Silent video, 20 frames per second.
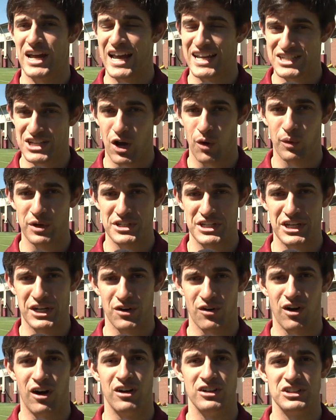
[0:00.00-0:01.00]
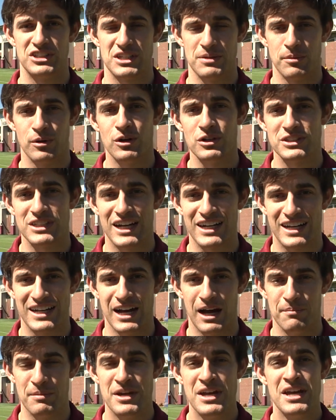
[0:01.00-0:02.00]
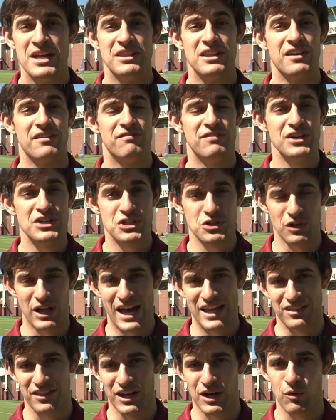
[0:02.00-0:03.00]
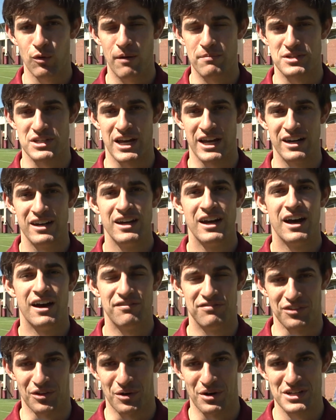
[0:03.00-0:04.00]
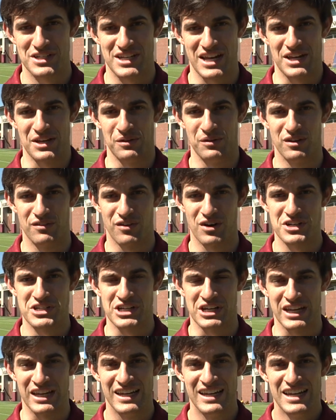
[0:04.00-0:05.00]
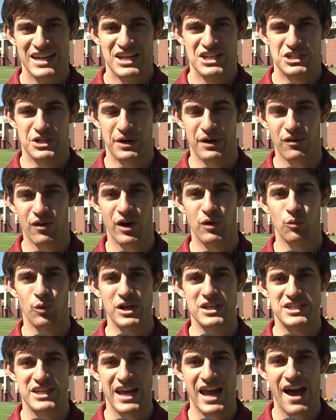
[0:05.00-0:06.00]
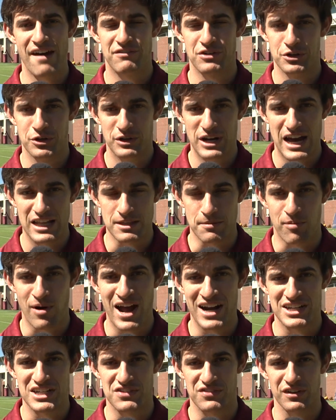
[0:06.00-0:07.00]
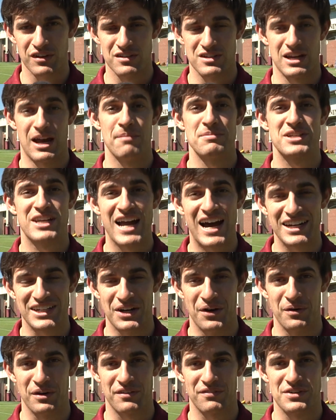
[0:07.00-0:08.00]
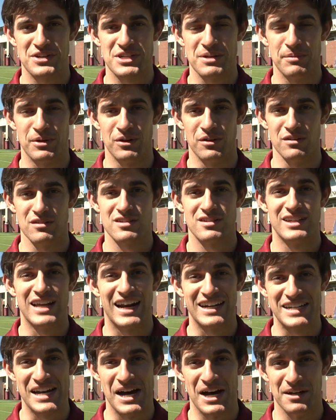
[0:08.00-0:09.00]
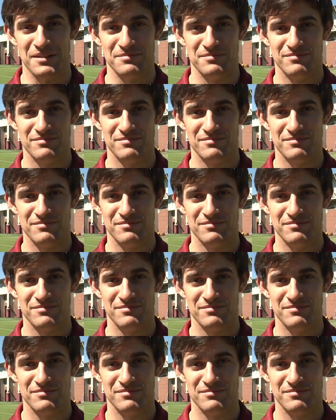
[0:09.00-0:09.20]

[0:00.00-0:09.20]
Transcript: as always, here on Seminoles.com, the official athletic website of Florida State University. So here on Wednesday afternoon at the practice fields, I'm Scott Kotick for Seminoles.com.